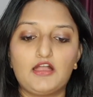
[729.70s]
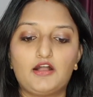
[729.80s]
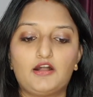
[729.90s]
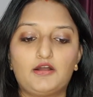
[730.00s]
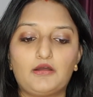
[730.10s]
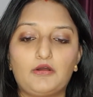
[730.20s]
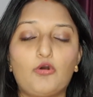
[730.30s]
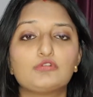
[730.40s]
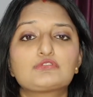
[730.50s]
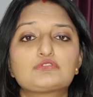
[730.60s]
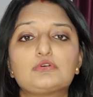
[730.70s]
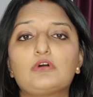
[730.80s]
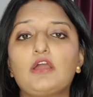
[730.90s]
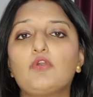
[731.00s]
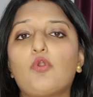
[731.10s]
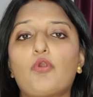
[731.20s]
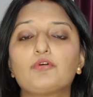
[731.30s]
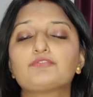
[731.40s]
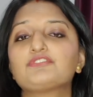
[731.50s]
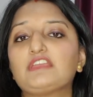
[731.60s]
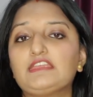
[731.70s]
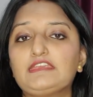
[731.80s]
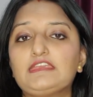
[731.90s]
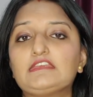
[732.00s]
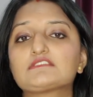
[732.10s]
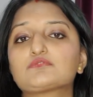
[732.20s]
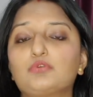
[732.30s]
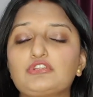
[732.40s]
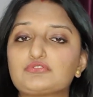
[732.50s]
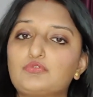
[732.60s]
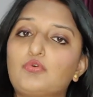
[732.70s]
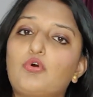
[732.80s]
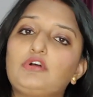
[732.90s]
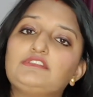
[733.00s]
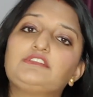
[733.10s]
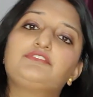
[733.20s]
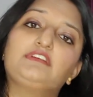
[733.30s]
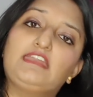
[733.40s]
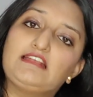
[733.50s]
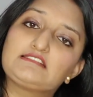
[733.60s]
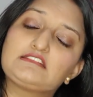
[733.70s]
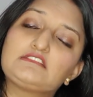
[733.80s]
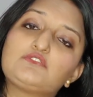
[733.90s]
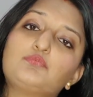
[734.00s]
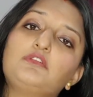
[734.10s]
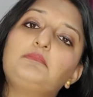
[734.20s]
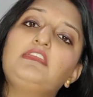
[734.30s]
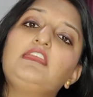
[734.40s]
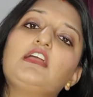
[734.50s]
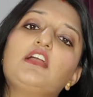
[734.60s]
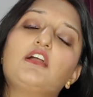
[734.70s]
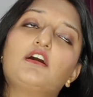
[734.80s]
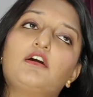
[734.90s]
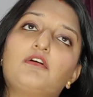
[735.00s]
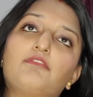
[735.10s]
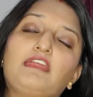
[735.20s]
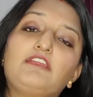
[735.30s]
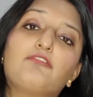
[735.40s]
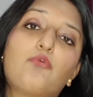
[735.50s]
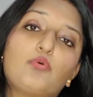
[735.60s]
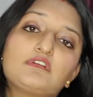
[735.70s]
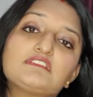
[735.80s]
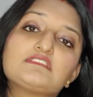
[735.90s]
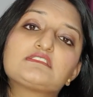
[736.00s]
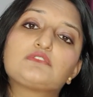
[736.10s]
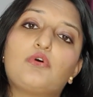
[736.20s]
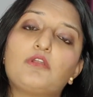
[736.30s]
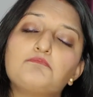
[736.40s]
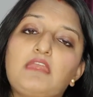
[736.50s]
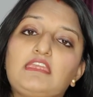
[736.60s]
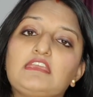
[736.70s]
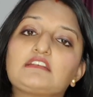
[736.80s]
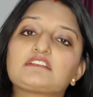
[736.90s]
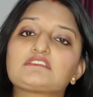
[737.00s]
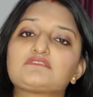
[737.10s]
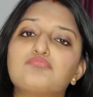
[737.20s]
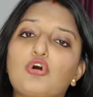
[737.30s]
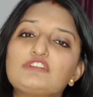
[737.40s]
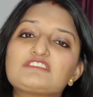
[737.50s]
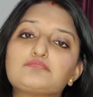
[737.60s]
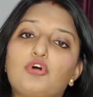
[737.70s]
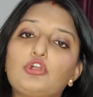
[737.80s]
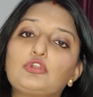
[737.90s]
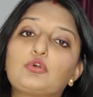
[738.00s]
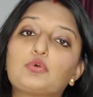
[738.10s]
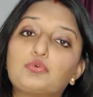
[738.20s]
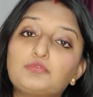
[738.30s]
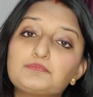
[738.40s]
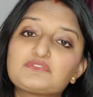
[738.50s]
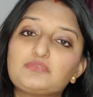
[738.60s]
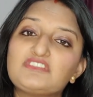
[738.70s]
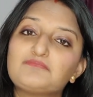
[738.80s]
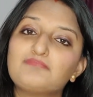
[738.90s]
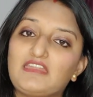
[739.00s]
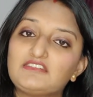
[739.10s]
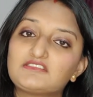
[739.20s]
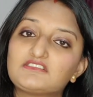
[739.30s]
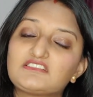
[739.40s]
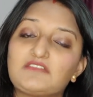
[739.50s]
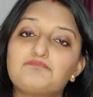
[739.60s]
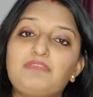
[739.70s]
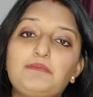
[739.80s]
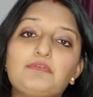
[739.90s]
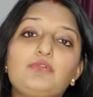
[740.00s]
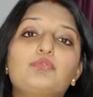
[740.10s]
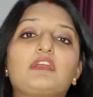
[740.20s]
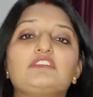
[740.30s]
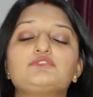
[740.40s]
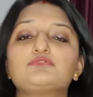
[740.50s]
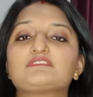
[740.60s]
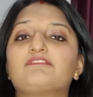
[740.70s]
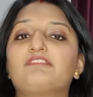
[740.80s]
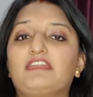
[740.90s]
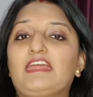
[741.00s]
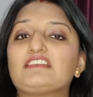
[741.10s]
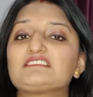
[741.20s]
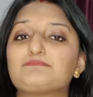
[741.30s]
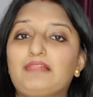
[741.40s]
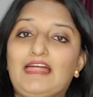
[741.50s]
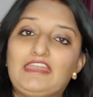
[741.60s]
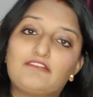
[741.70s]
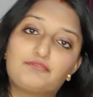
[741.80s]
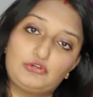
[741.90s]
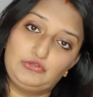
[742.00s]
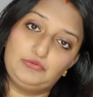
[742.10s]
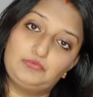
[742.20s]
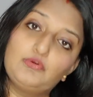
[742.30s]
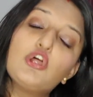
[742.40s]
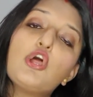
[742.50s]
Also a lot of thinking is going to go on the finances. You will be very focused on making small groups with mentors and people who can do some finance planning for you,